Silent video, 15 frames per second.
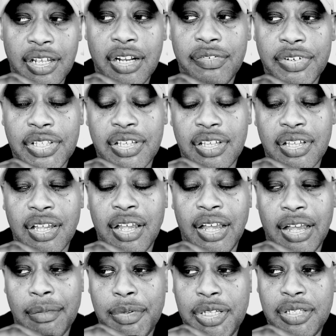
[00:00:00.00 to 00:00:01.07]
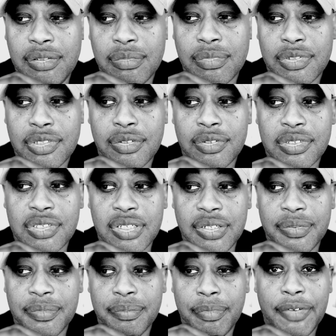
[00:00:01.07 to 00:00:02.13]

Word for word: Everything. I mean, seriously,